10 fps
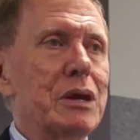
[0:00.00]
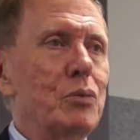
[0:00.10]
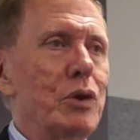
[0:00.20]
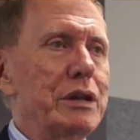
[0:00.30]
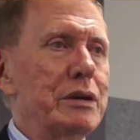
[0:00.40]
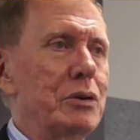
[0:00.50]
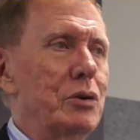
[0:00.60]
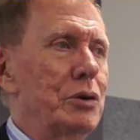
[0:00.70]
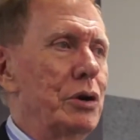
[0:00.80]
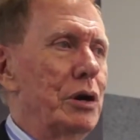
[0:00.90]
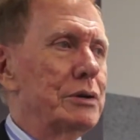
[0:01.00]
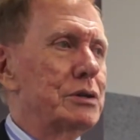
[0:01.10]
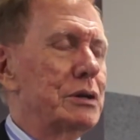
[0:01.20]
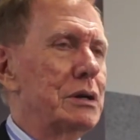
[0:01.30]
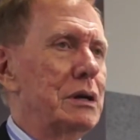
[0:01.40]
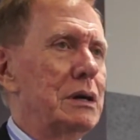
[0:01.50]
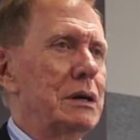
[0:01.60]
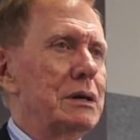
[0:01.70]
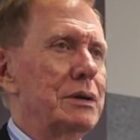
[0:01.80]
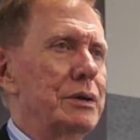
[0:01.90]
whether or not
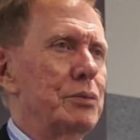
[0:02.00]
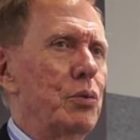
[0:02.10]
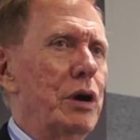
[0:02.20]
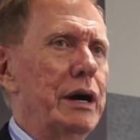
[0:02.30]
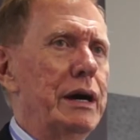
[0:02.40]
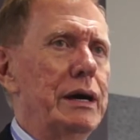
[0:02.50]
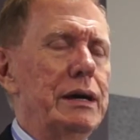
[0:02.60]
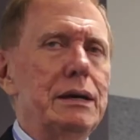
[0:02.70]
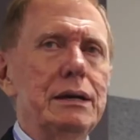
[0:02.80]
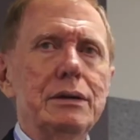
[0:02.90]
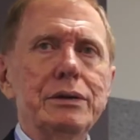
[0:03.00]
the way